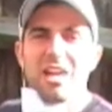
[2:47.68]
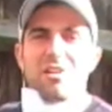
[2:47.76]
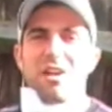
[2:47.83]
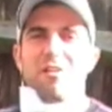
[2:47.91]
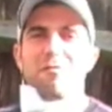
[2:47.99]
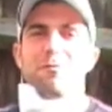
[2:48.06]

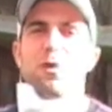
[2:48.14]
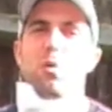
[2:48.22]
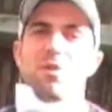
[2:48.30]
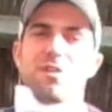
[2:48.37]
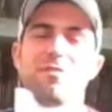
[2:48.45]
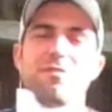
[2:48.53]
Now, if
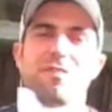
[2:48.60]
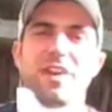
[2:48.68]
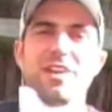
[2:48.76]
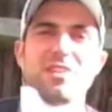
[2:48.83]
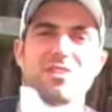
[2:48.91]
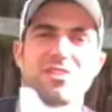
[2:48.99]
you're
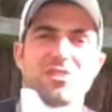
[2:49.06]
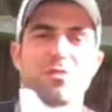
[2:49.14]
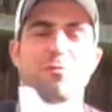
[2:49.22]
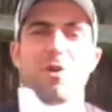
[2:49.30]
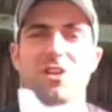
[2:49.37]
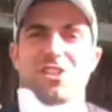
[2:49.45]
convinced
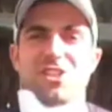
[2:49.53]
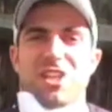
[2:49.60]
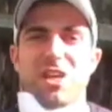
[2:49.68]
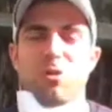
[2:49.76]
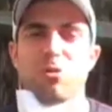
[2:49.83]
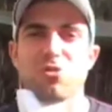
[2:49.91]
of my
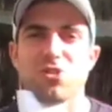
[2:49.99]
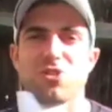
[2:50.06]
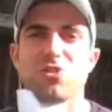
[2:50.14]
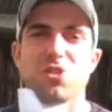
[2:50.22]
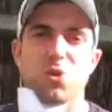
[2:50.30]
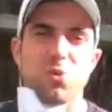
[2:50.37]
skills
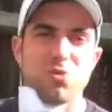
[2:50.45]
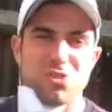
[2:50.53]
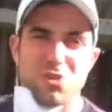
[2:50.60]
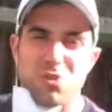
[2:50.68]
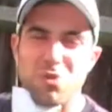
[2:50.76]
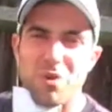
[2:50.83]
and
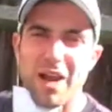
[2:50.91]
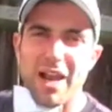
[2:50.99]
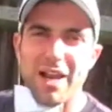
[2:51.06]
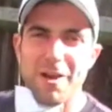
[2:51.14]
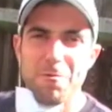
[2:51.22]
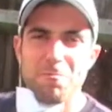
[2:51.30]
tools and all
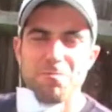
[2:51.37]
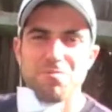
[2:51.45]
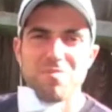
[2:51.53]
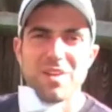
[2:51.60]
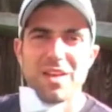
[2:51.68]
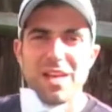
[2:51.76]
that,
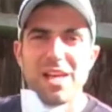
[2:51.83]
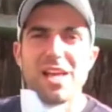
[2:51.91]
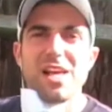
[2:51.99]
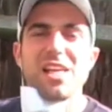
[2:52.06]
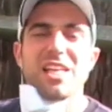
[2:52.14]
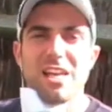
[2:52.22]

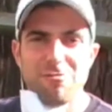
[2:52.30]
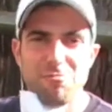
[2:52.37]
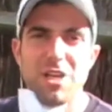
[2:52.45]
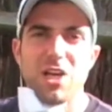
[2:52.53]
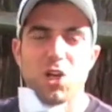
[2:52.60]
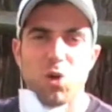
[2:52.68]
give
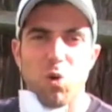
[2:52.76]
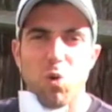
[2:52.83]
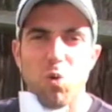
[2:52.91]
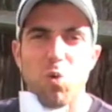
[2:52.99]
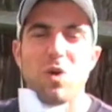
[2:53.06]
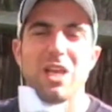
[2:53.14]
me a
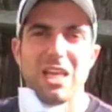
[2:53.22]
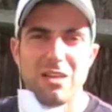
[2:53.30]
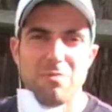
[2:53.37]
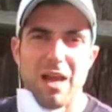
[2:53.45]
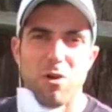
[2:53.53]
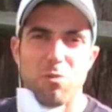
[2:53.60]
call,
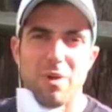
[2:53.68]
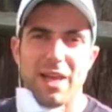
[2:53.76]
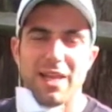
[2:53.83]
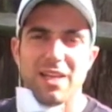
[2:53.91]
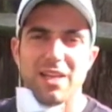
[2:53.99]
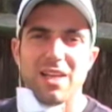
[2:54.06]
email
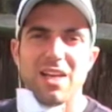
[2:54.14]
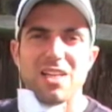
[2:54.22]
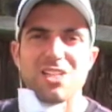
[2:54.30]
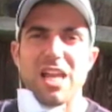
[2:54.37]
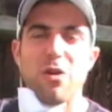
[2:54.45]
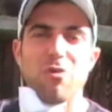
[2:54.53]
me,
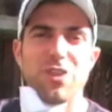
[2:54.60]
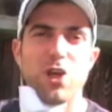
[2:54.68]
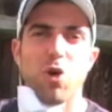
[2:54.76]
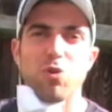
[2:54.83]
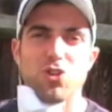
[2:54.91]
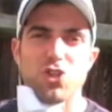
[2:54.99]
Terry
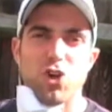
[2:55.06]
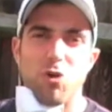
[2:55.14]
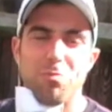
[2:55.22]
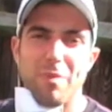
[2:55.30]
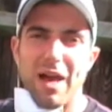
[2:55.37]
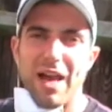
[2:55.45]
the Odd
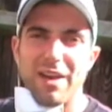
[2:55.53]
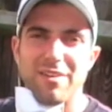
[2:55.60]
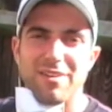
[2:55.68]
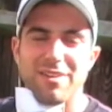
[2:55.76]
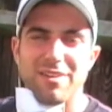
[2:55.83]
Job Man.